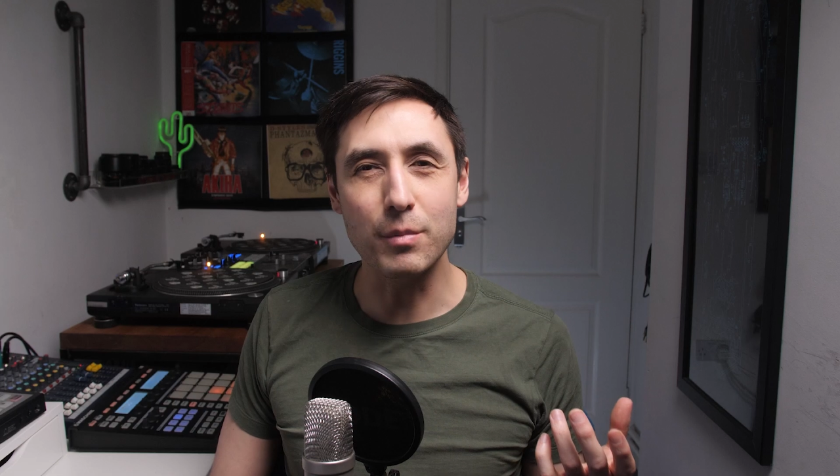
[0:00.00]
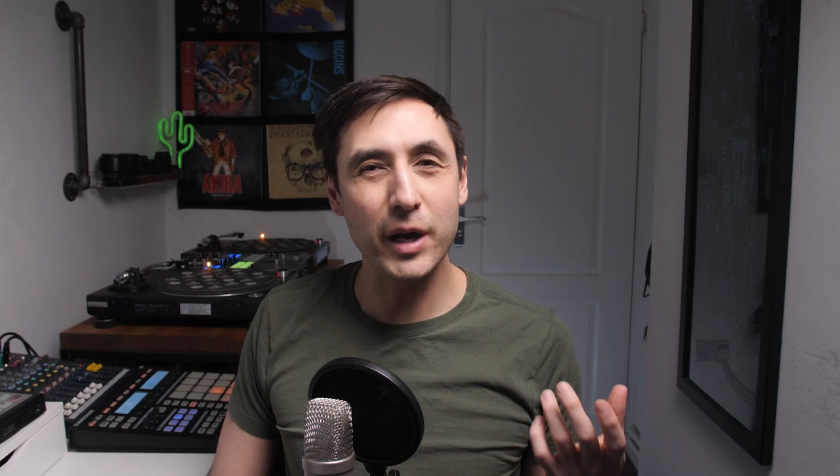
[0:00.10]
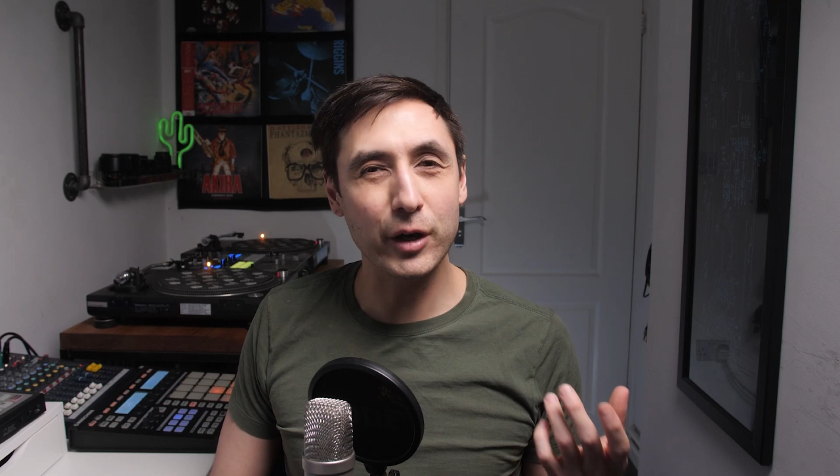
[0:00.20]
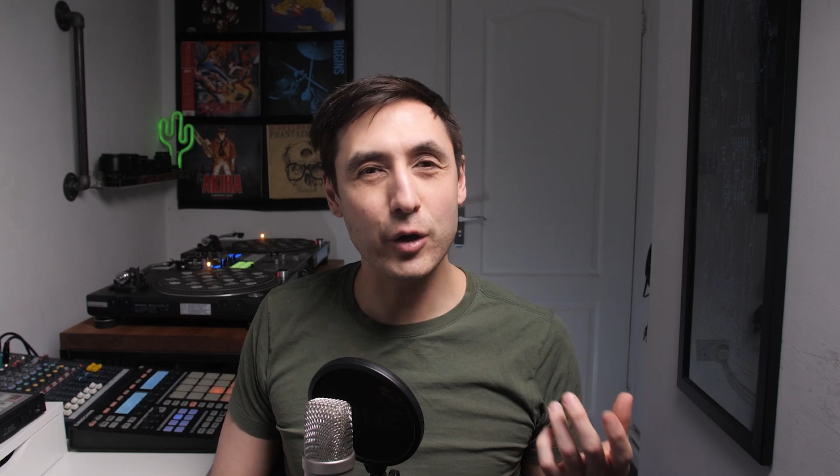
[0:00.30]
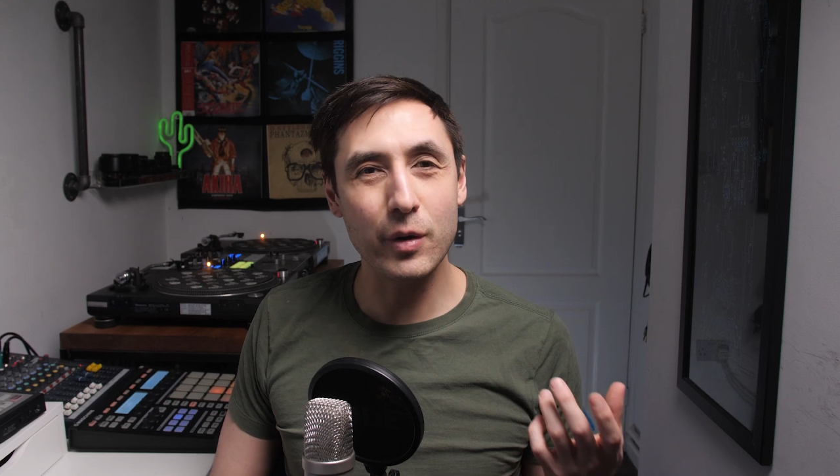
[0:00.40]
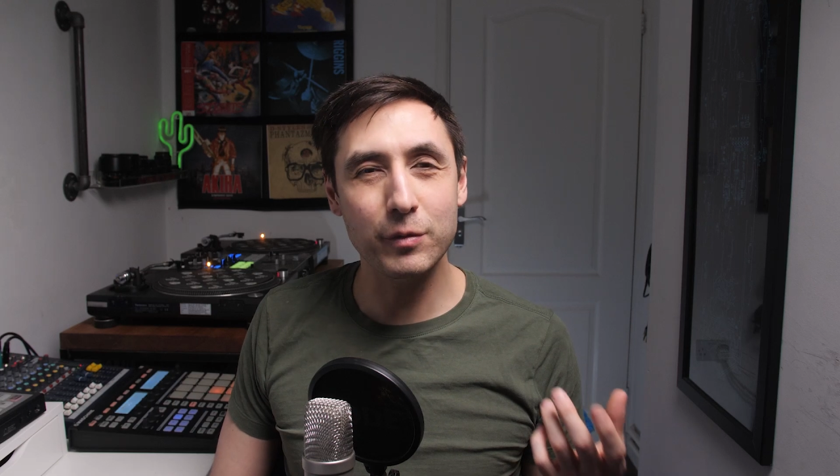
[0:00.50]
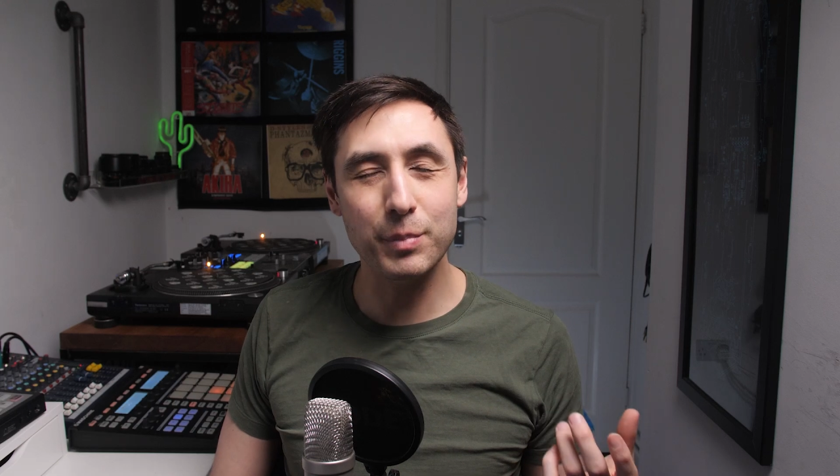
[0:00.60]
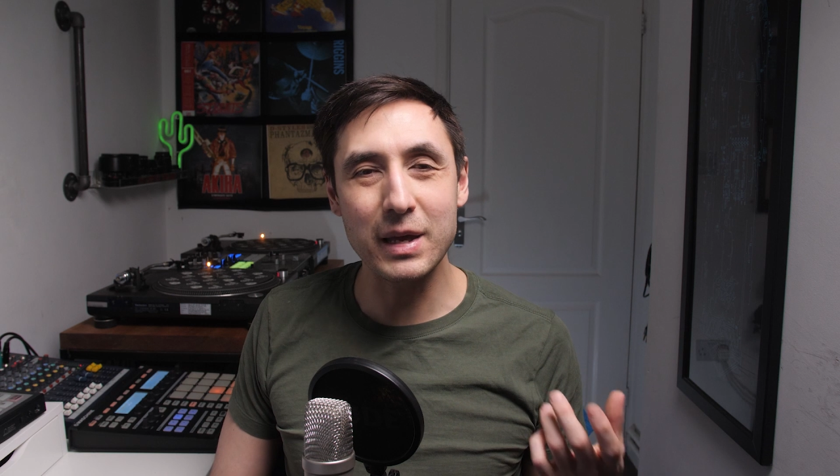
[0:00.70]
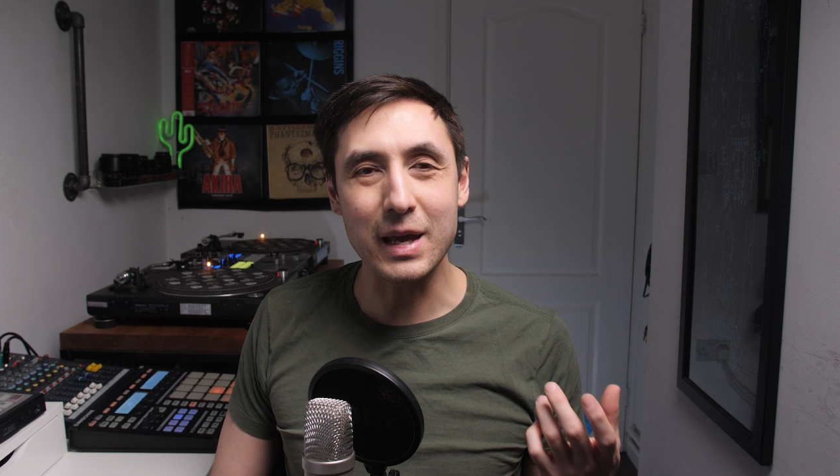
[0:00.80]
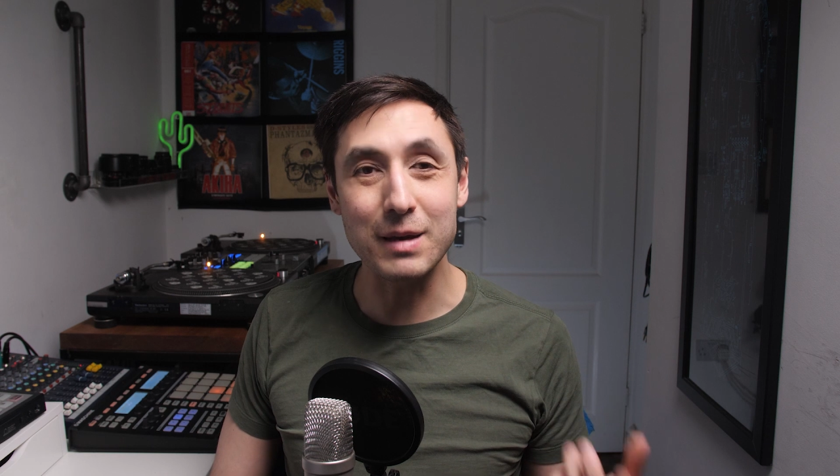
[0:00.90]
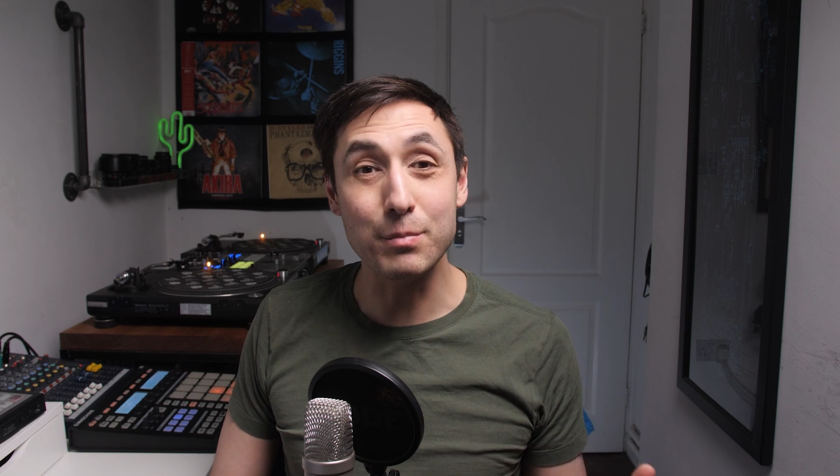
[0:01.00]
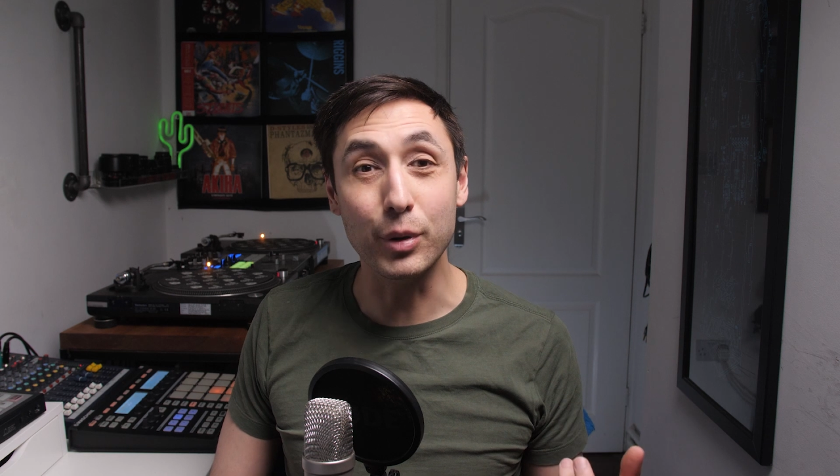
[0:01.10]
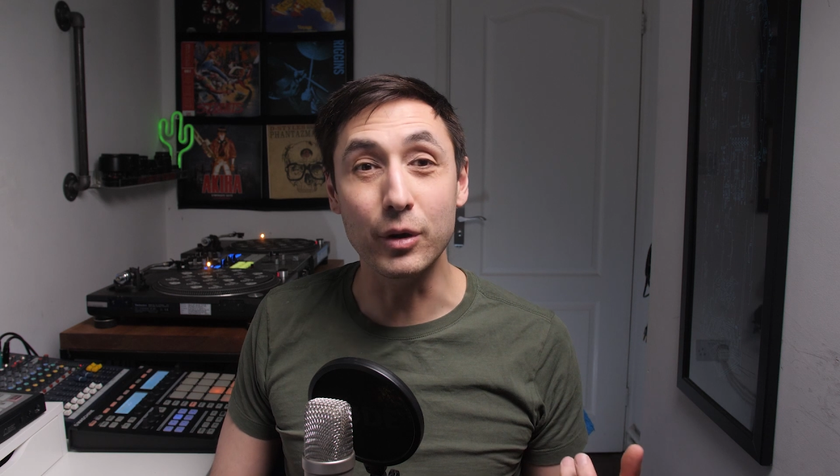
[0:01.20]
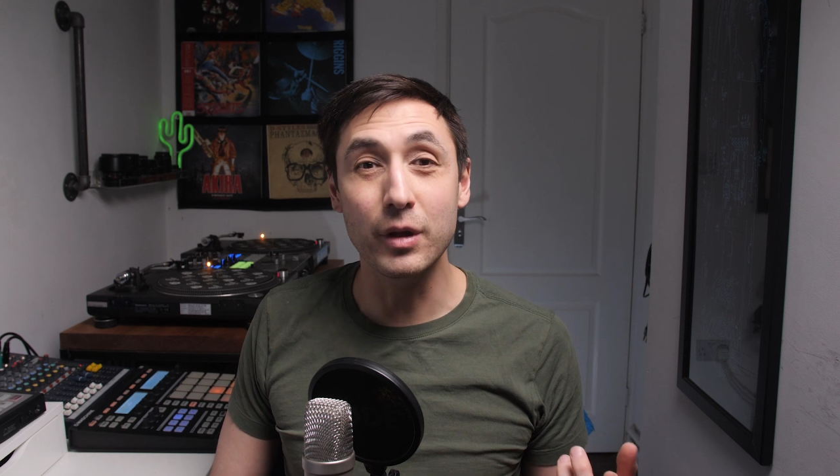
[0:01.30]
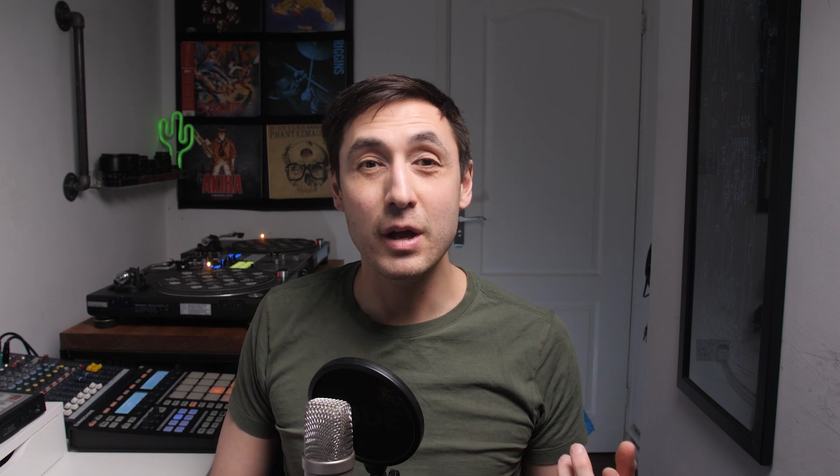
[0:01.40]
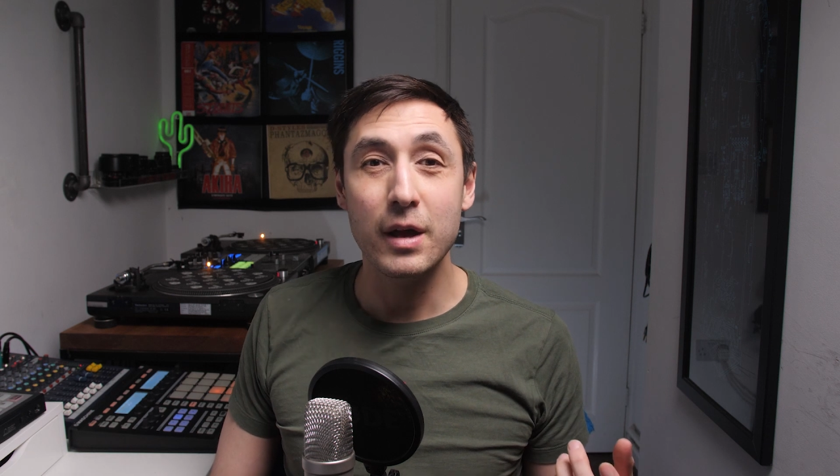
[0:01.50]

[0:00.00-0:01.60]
a micro USB input